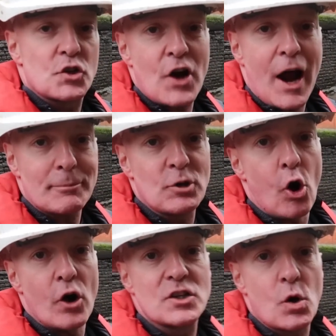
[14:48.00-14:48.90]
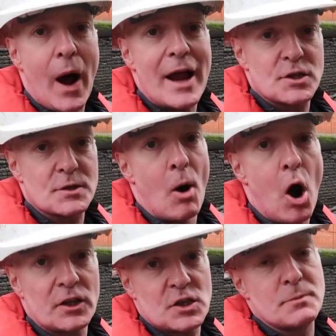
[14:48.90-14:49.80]
trapdoor is quite
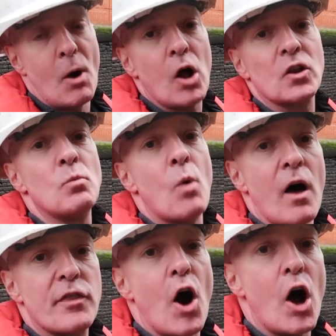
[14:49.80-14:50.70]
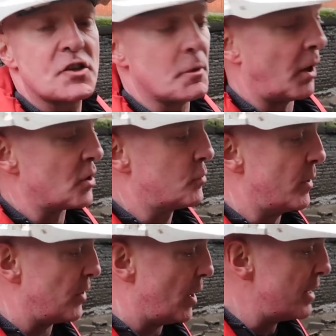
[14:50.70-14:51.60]
small. It's smaller than what I thought, to be honest
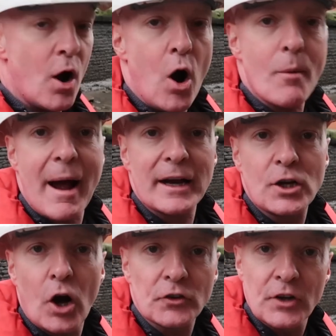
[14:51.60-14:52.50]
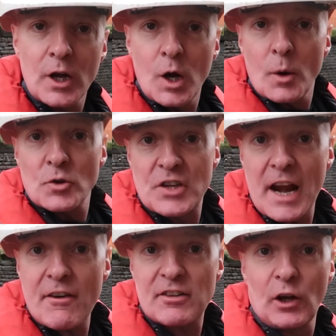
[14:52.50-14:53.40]
with you. Oh my God.
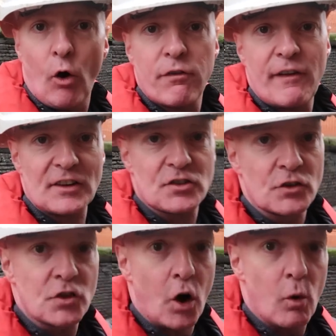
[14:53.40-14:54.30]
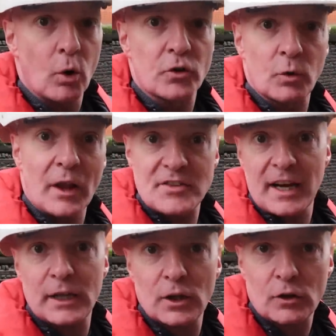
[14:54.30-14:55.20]
Seriously old-fashioned sort of wood. Let's
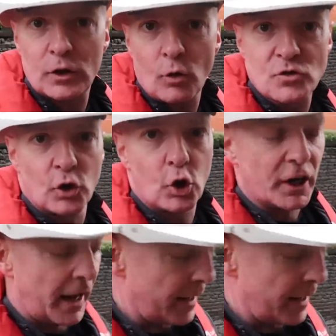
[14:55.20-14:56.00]
take a closer look at